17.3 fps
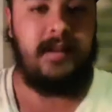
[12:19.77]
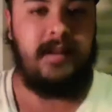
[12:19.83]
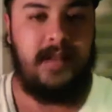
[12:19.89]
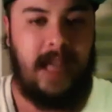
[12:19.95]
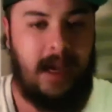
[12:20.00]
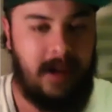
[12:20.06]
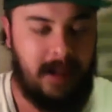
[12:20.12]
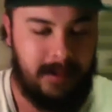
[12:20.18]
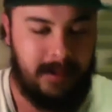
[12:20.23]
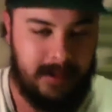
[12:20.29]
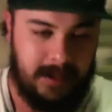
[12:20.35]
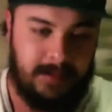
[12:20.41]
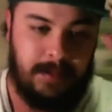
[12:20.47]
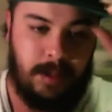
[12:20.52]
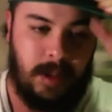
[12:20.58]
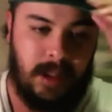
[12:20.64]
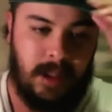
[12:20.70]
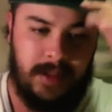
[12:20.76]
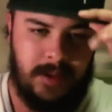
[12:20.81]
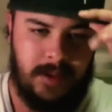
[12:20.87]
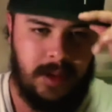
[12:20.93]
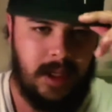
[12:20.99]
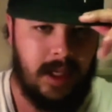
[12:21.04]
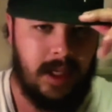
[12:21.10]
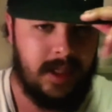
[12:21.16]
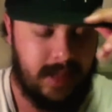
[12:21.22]
now comes the point of
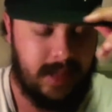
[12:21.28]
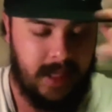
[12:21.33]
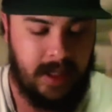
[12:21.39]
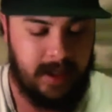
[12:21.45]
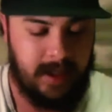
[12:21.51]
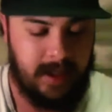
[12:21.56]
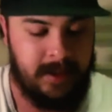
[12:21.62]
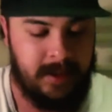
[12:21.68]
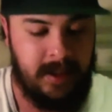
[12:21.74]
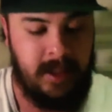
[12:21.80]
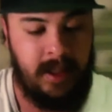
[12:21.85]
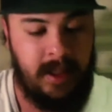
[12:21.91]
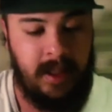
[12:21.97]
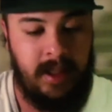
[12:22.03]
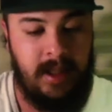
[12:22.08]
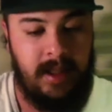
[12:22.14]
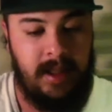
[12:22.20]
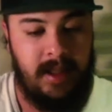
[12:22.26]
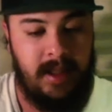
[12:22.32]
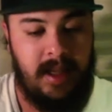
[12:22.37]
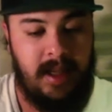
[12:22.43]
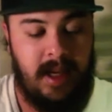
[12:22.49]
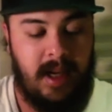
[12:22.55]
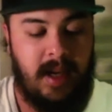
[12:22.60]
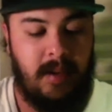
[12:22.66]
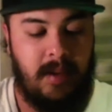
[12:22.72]
trust, Alan.
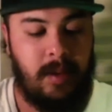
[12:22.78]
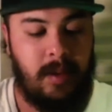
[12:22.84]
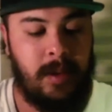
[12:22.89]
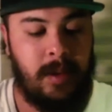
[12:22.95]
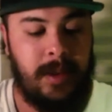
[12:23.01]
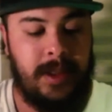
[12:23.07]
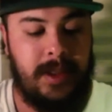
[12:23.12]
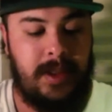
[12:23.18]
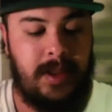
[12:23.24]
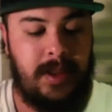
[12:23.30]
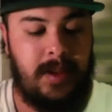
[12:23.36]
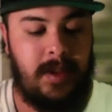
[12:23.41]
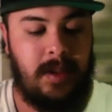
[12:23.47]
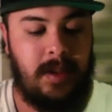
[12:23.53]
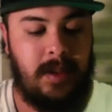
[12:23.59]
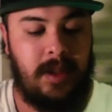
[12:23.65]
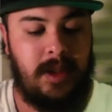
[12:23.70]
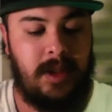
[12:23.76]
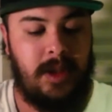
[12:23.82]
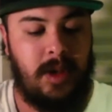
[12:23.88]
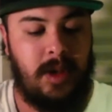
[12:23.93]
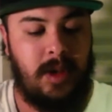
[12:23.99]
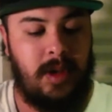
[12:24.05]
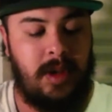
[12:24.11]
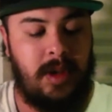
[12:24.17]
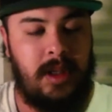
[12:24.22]
We're going to
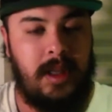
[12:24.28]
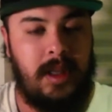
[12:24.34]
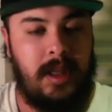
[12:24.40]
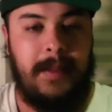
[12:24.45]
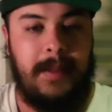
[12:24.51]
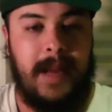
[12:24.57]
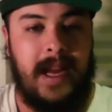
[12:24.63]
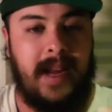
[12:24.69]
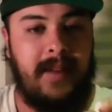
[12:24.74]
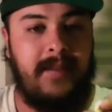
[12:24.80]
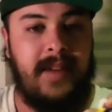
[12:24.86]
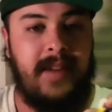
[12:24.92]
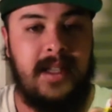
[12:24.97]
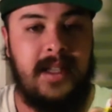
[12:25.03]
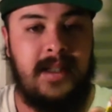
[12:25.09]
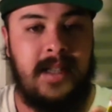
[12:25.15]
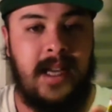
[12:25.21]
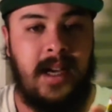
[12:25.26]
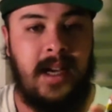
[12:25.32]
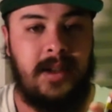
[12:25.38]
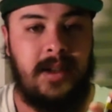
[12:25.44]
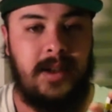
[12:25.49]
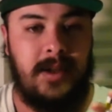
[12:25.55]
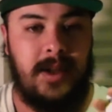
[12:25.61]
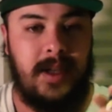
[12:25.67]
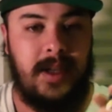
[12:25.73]
turn the packet face down.
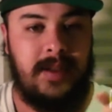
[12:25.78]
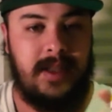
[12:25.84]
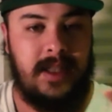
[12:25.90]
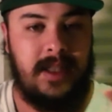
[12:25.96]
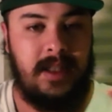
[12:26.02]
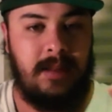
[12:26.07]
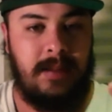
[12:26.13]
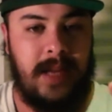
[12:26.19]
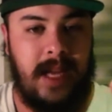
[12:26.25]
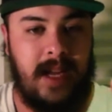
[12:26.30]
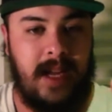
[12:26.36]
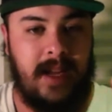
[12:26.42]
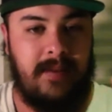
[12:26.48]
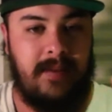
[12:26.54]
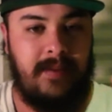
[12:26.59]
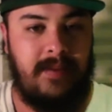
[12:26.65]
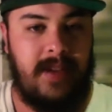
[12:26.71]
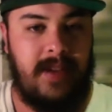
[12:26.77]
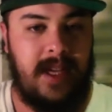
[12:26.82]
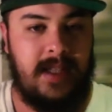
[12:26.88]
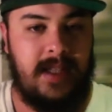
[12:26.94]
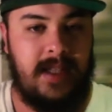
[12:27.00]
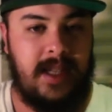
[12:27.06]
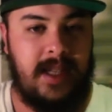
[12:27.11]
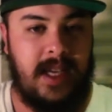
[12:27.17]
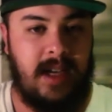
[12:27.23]
You should have a single packet face
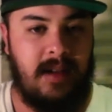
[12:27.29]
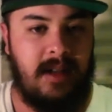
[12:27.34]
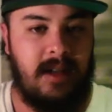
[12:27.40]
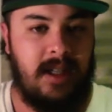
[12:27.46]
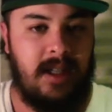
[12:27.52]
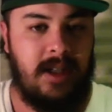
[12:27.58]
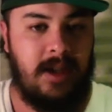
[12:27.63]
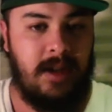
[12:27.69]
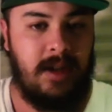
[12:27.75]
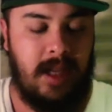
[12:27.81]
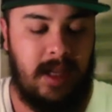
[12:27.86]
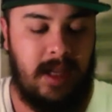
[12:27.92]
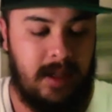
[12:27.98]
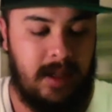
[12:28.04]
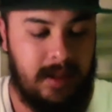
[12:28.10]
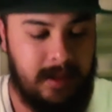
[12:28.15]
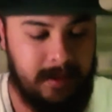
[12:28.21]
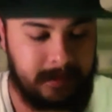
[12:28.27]
down in your hand.